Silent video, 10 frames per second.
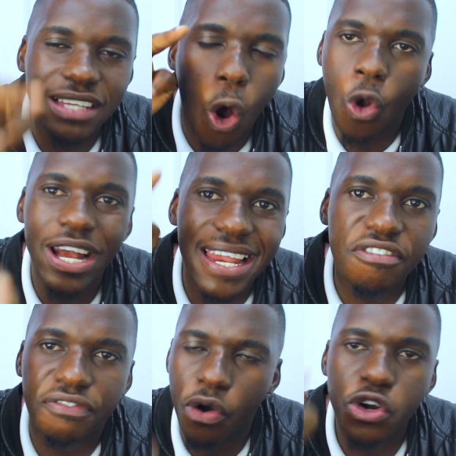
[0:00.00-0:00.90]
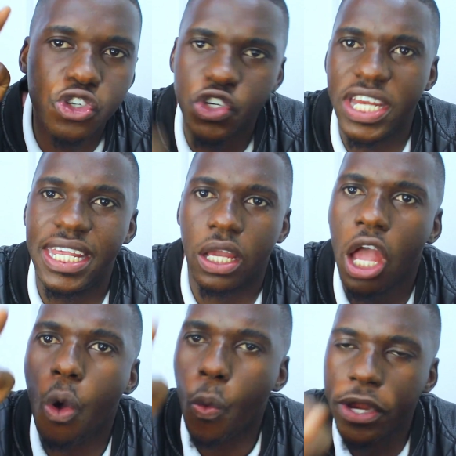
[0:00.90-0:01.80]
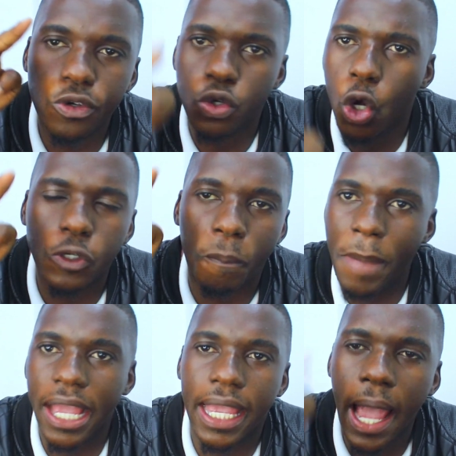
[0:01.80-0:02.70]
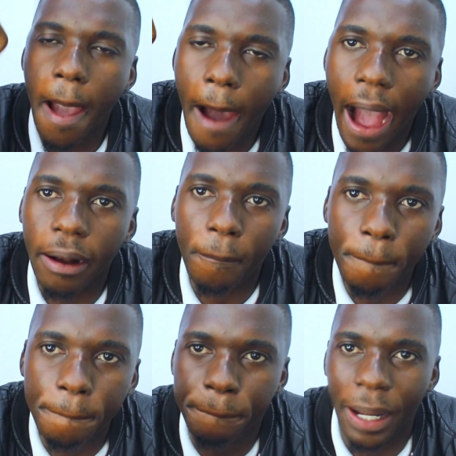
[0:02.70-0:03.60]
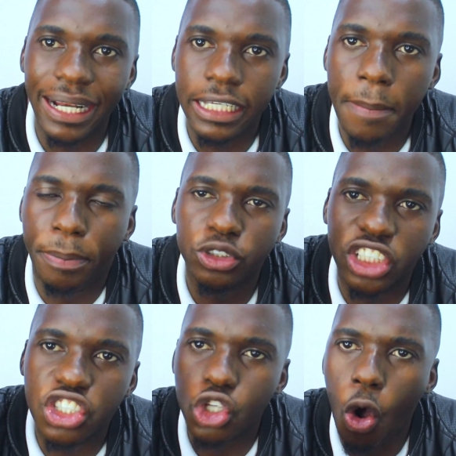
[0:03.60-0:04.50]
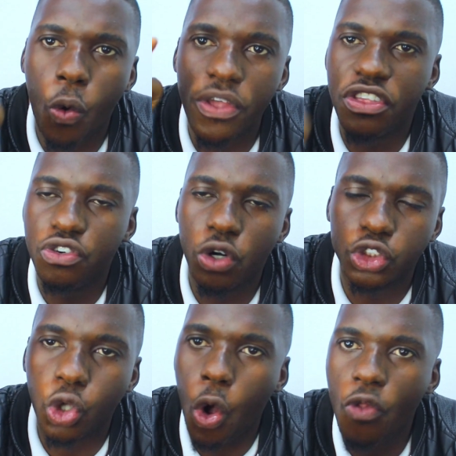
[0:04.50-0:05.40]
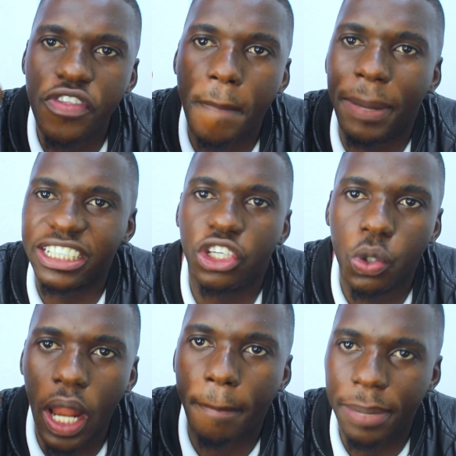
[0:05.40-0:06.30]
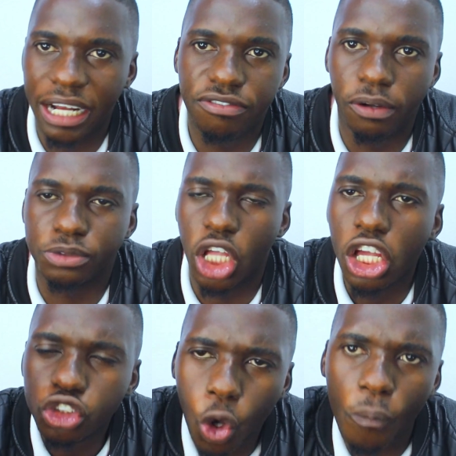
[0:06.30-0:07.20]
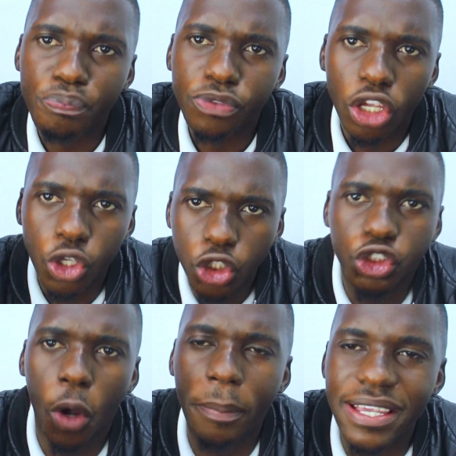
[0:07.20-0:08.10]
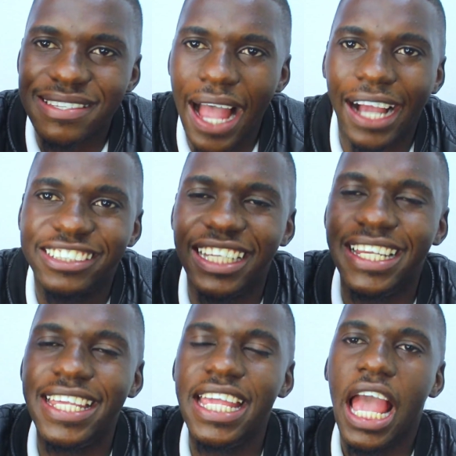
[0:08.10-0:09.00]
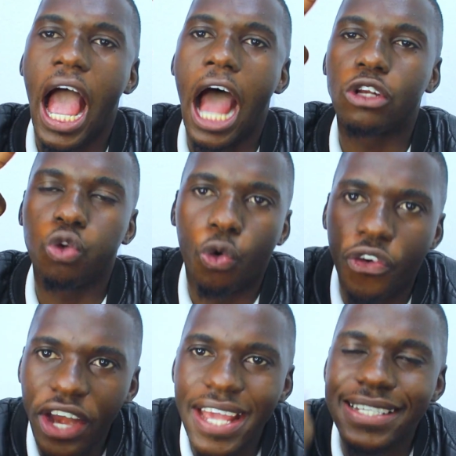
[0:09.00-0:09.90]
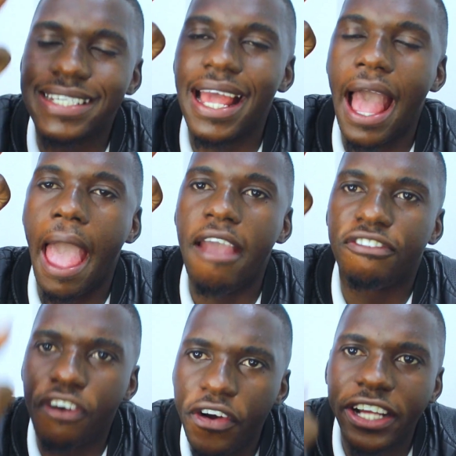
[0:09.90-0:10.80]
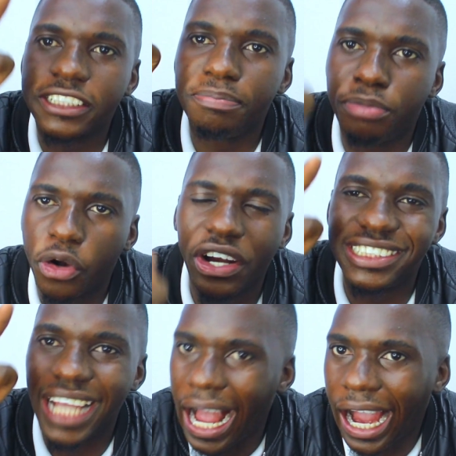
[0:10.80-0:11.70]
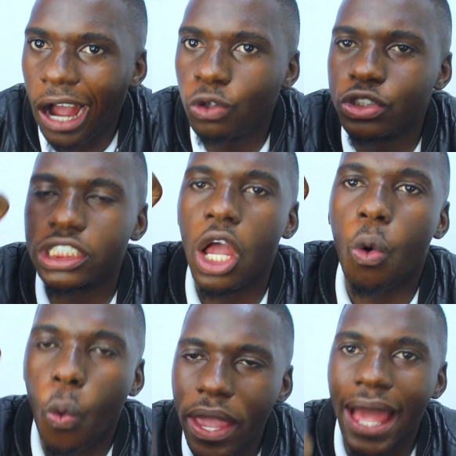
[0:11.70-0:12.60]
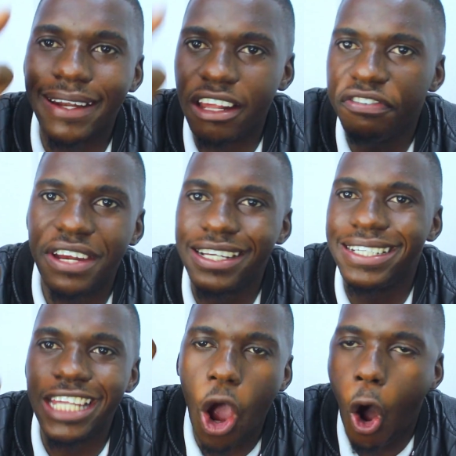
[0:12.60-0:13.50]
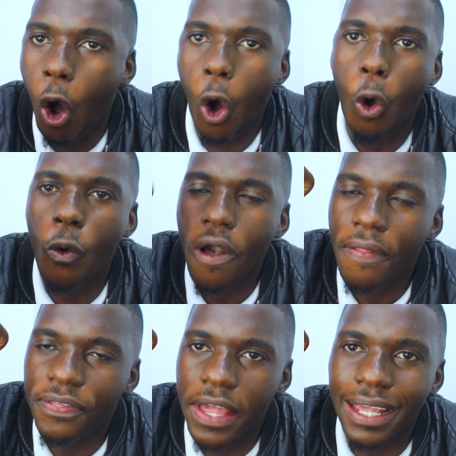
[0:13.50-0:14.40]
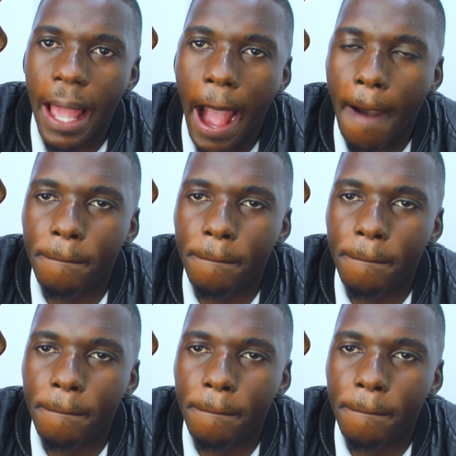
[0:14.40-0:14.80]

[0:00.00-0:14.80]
is only for trading. We do not make deposits or withdrawals on the particular platforms. So your job is actually to create a forex brokerage account where definitely all the